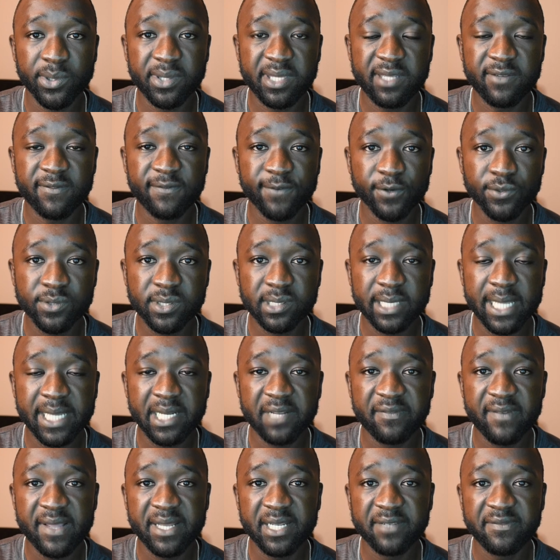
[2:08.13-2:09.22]
the first line
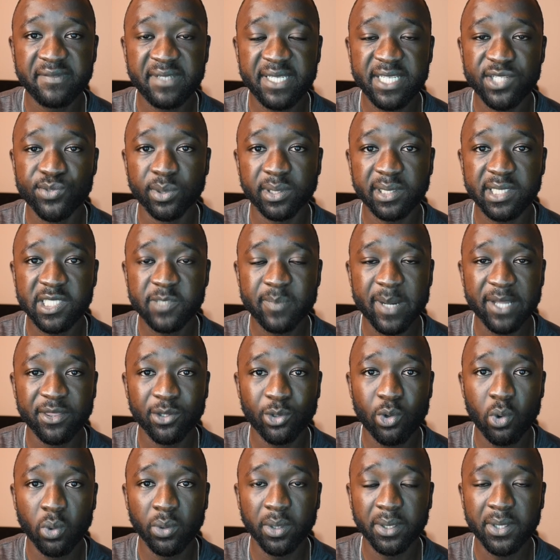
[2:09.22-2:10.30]
of N F Ts released by the
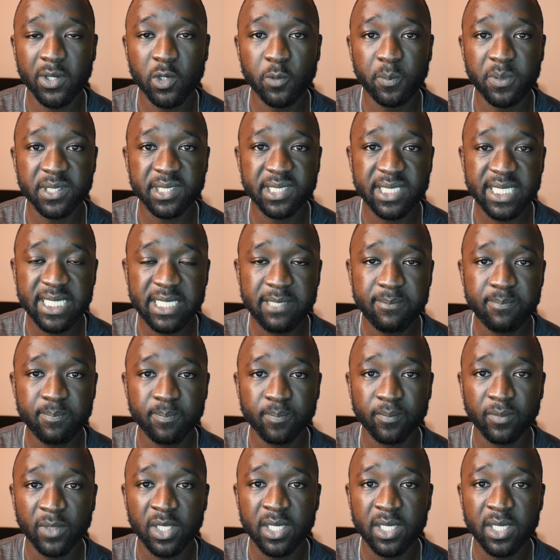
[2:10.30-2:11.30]
Cornucopias team,